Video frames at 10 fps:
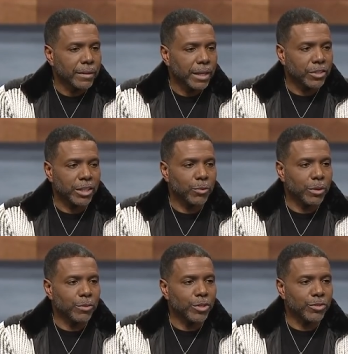I tell you
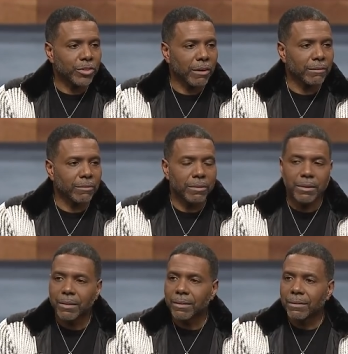what, when you start
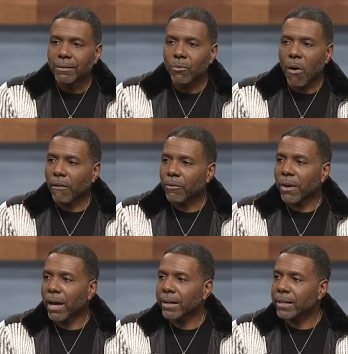walking
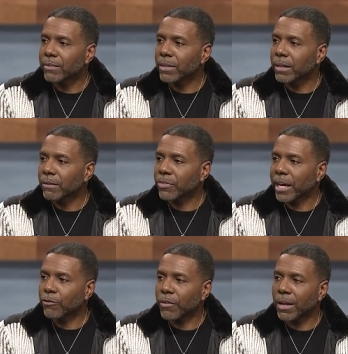around and living a
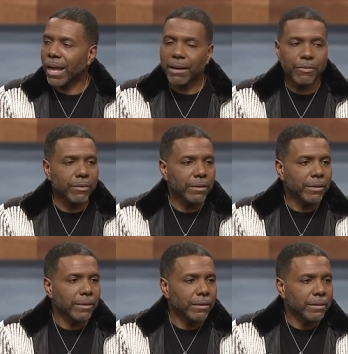thankful life,
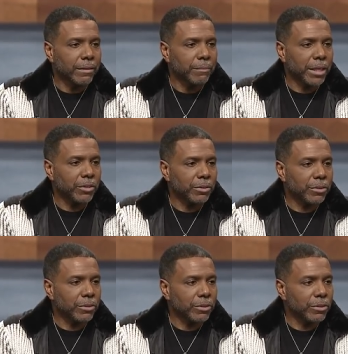man, you,
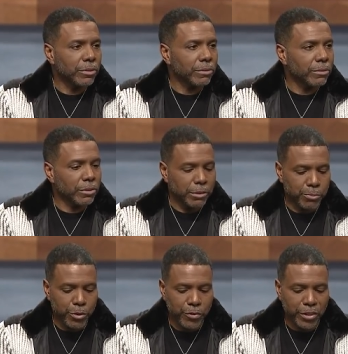you, you'll, you'll
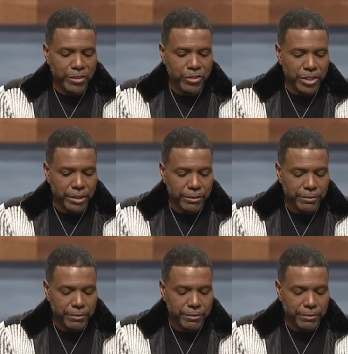improve your energy.